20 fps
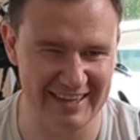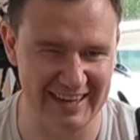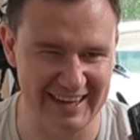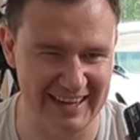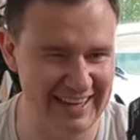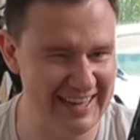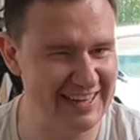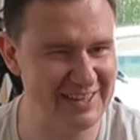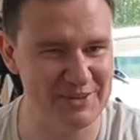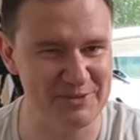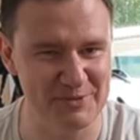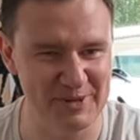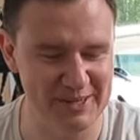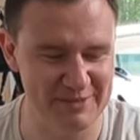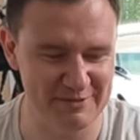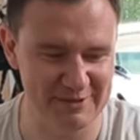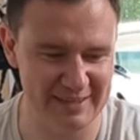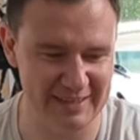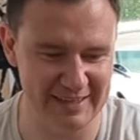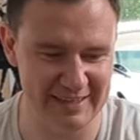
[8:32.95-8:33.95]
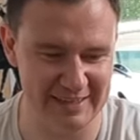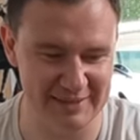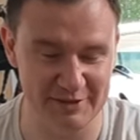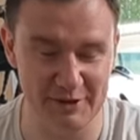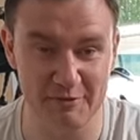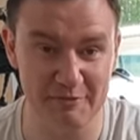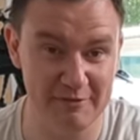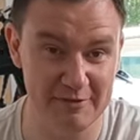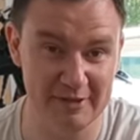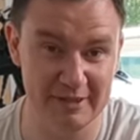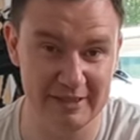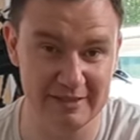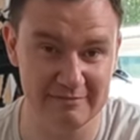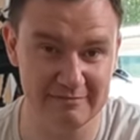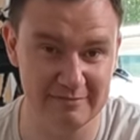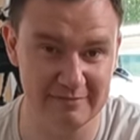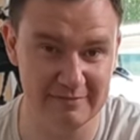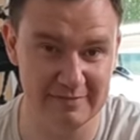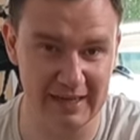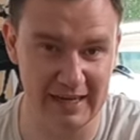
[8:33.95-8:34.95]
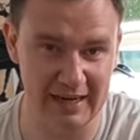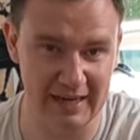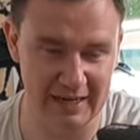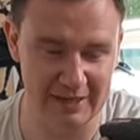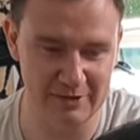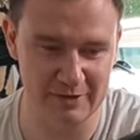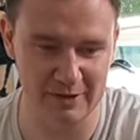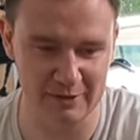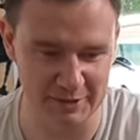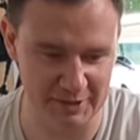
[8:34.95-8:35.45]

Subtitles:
I cannot wait for that, and hopefully you